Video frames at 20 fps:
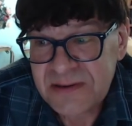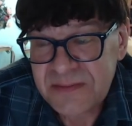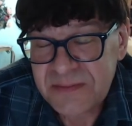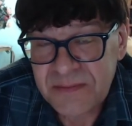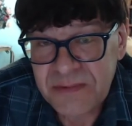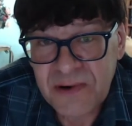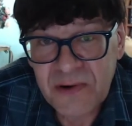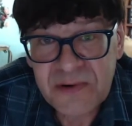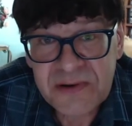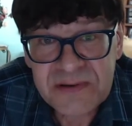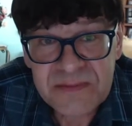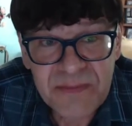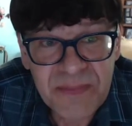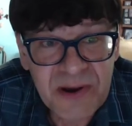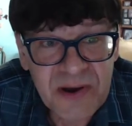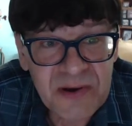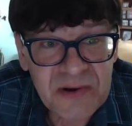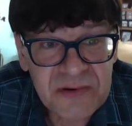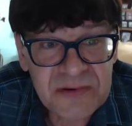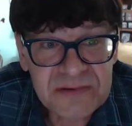broken
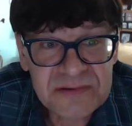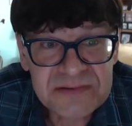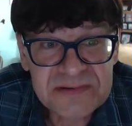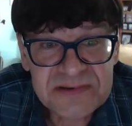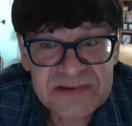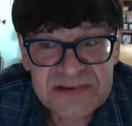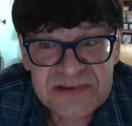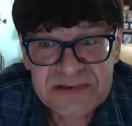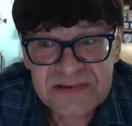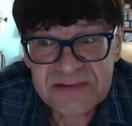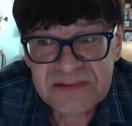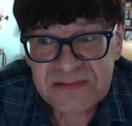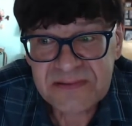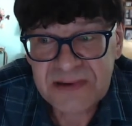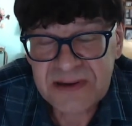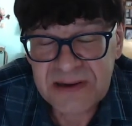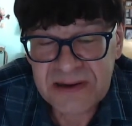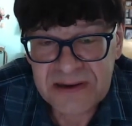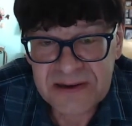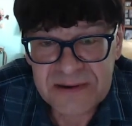bones,
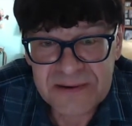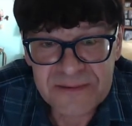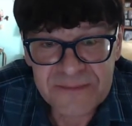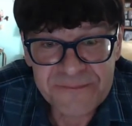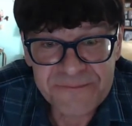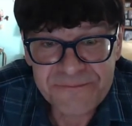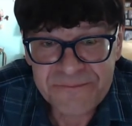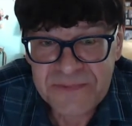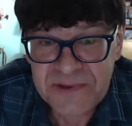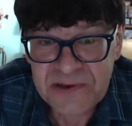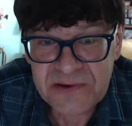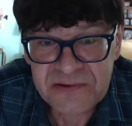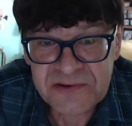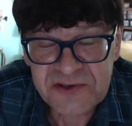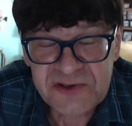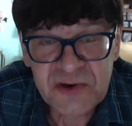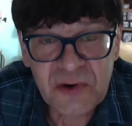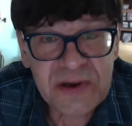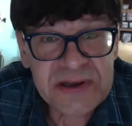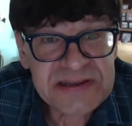um, your
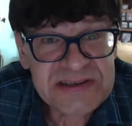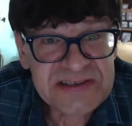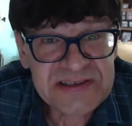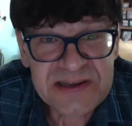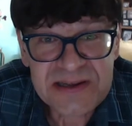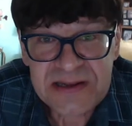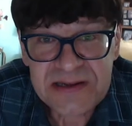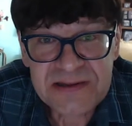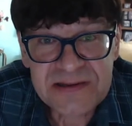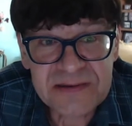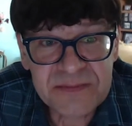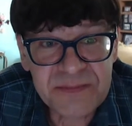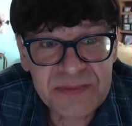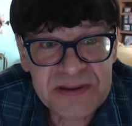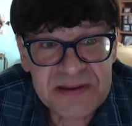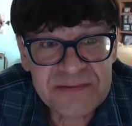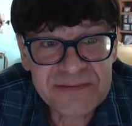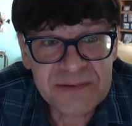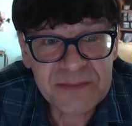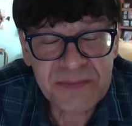joints need to
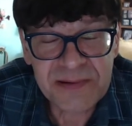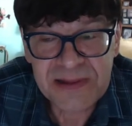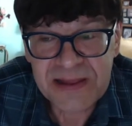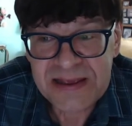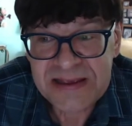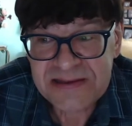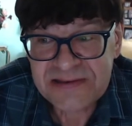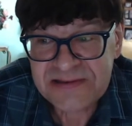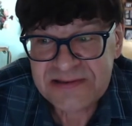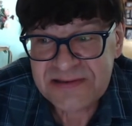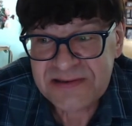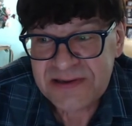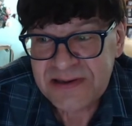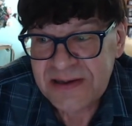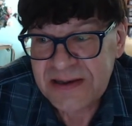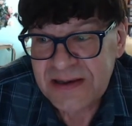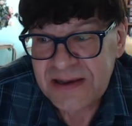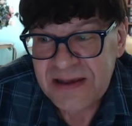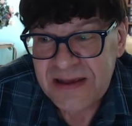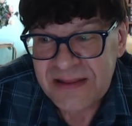be replaced,
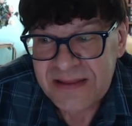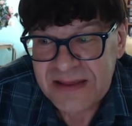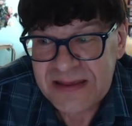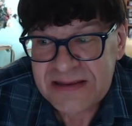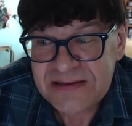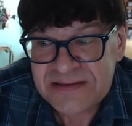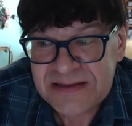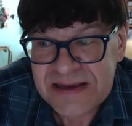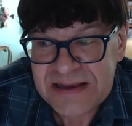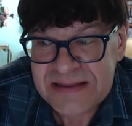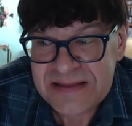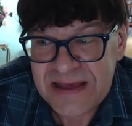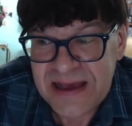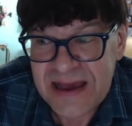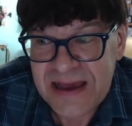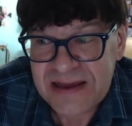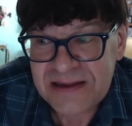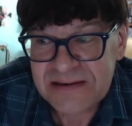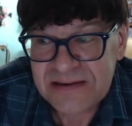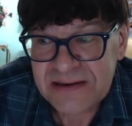things like
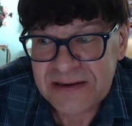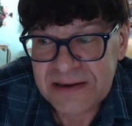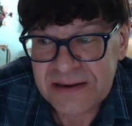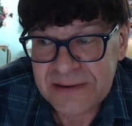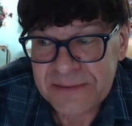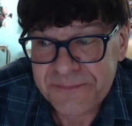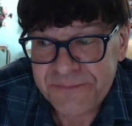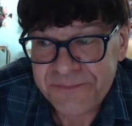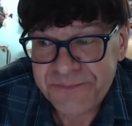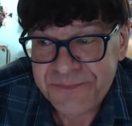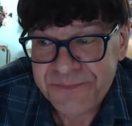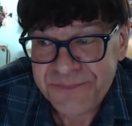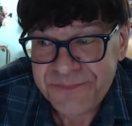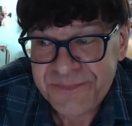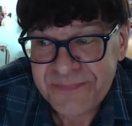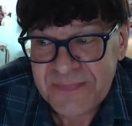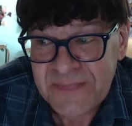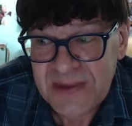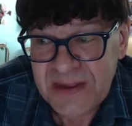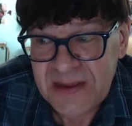that. Um,
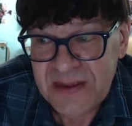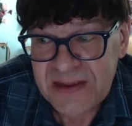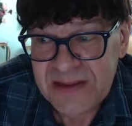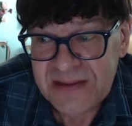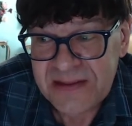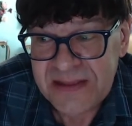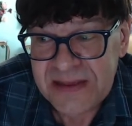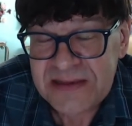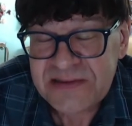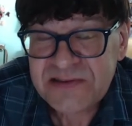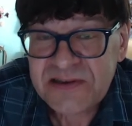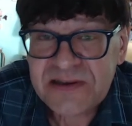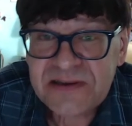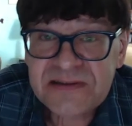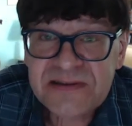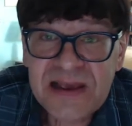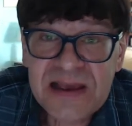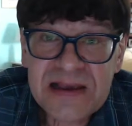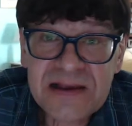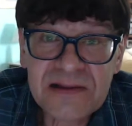things that could
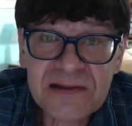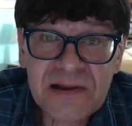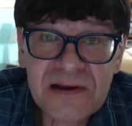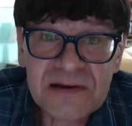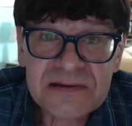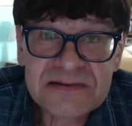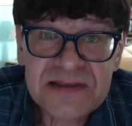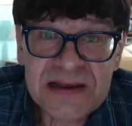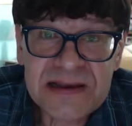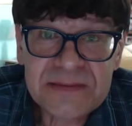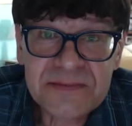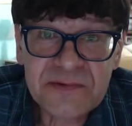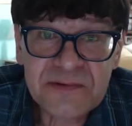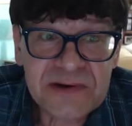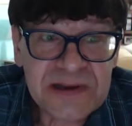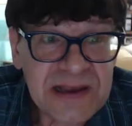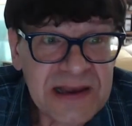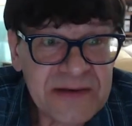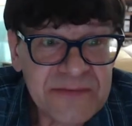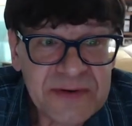take a long time to
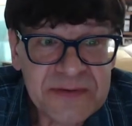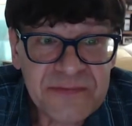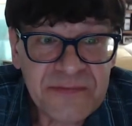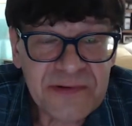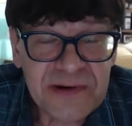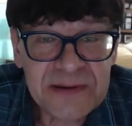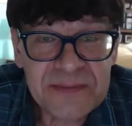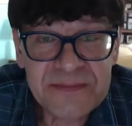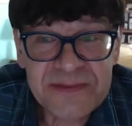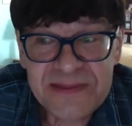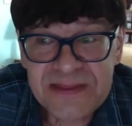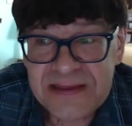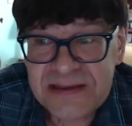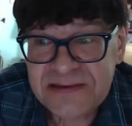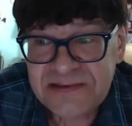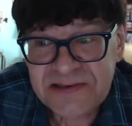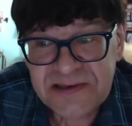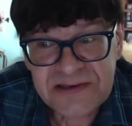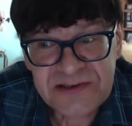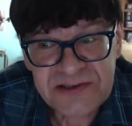recover from,
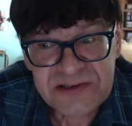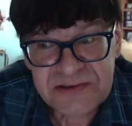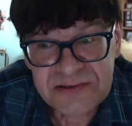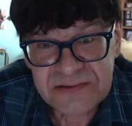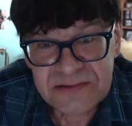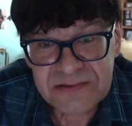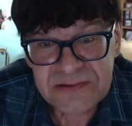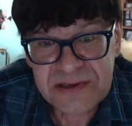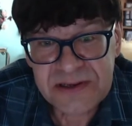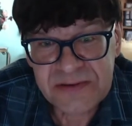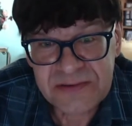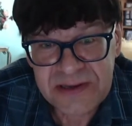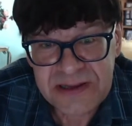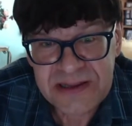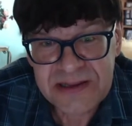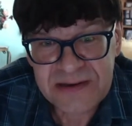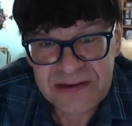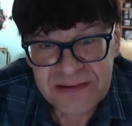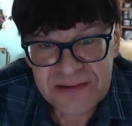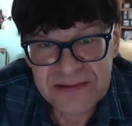things that you, you
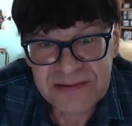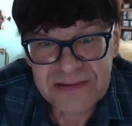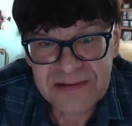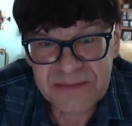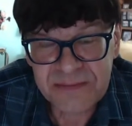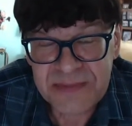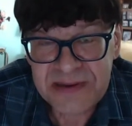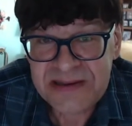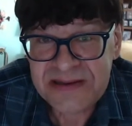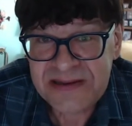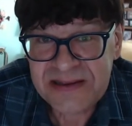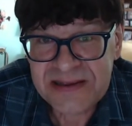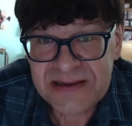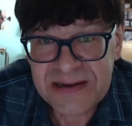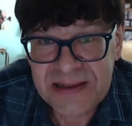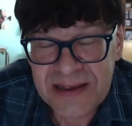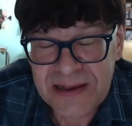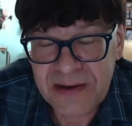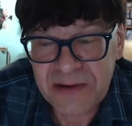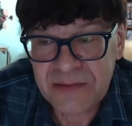need immediate
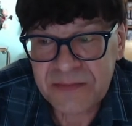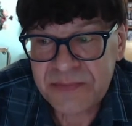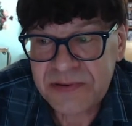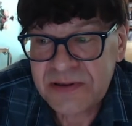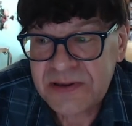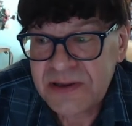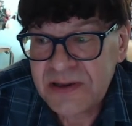help.